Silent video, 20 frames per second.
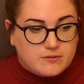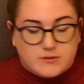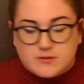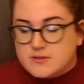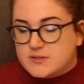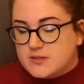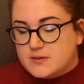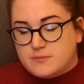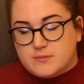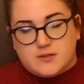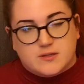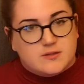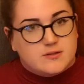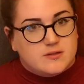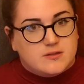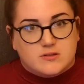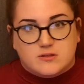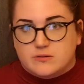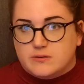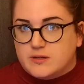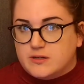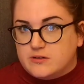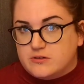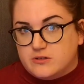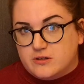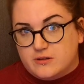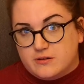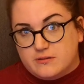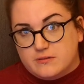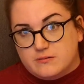a similar
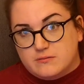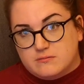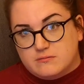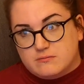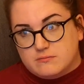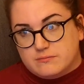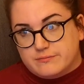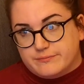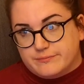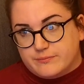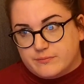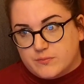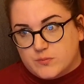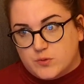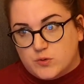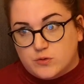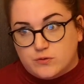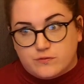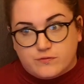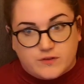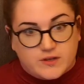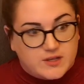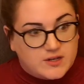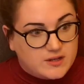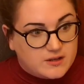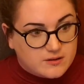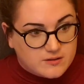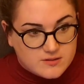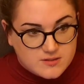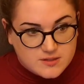situation or
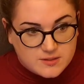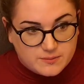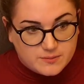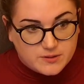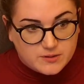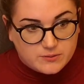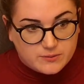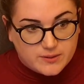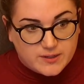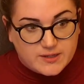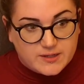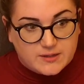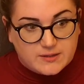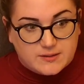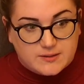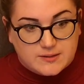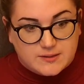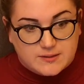feeling a similar way.